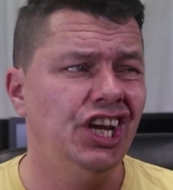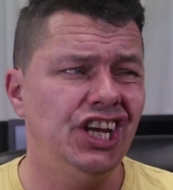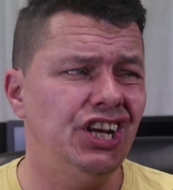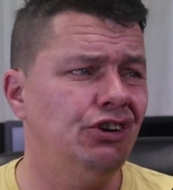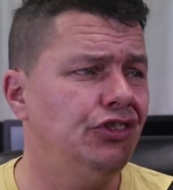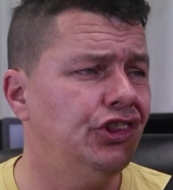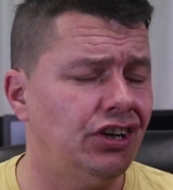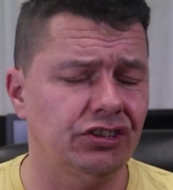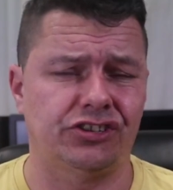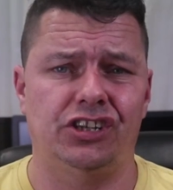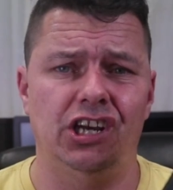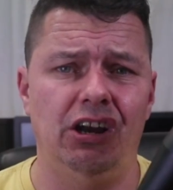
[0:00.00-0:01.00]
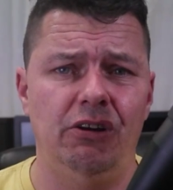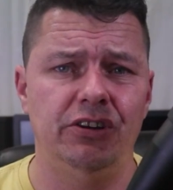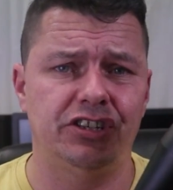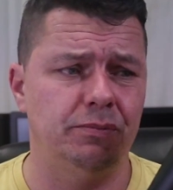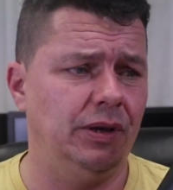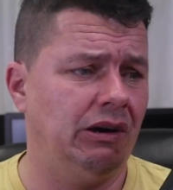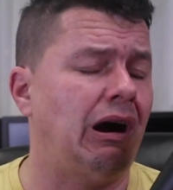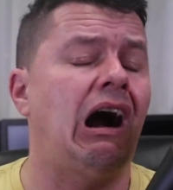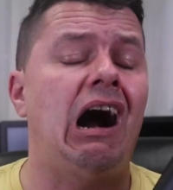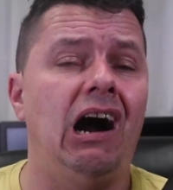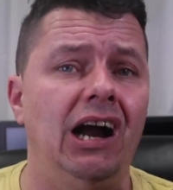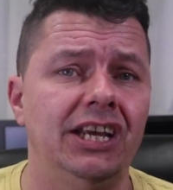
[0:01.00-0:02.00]
You're not going to be,
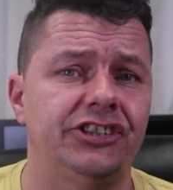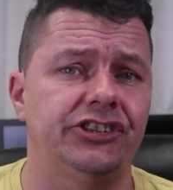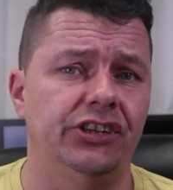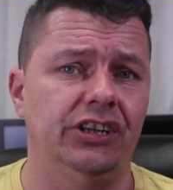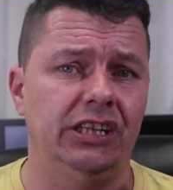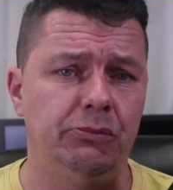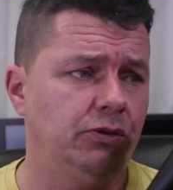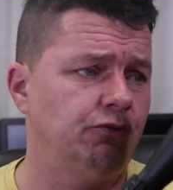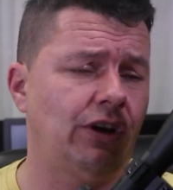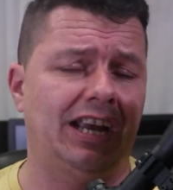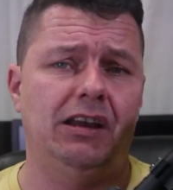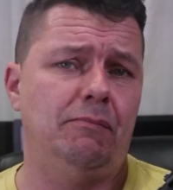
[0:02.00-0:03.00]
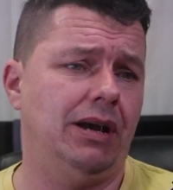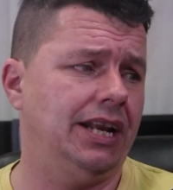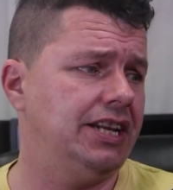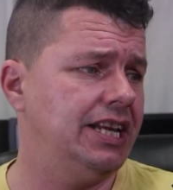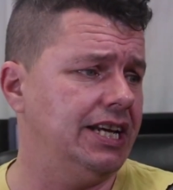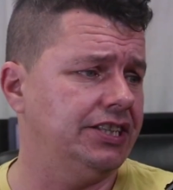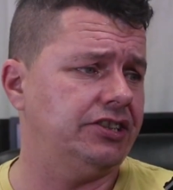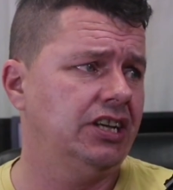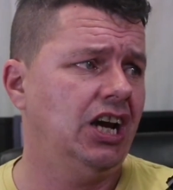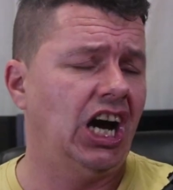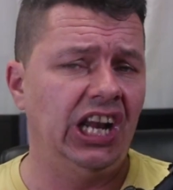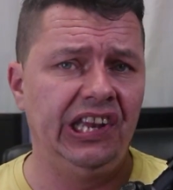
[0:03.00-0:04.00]
well, I certainly wouldn't recommend this
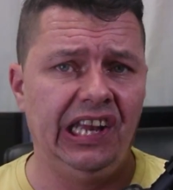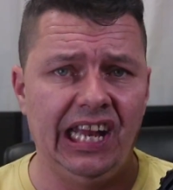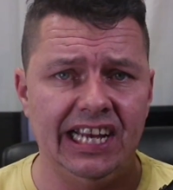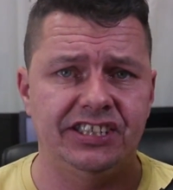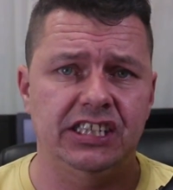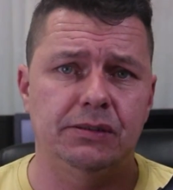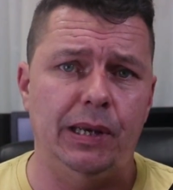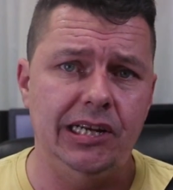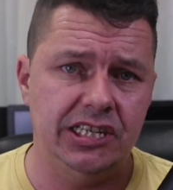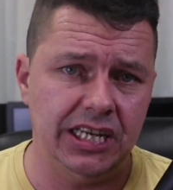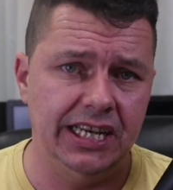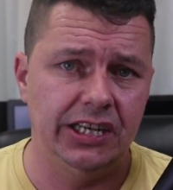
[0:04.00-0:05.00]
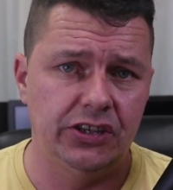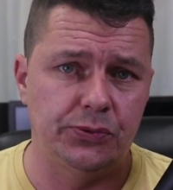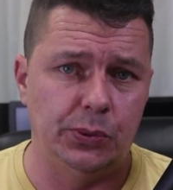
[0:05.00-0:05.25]
unless it's been tinkered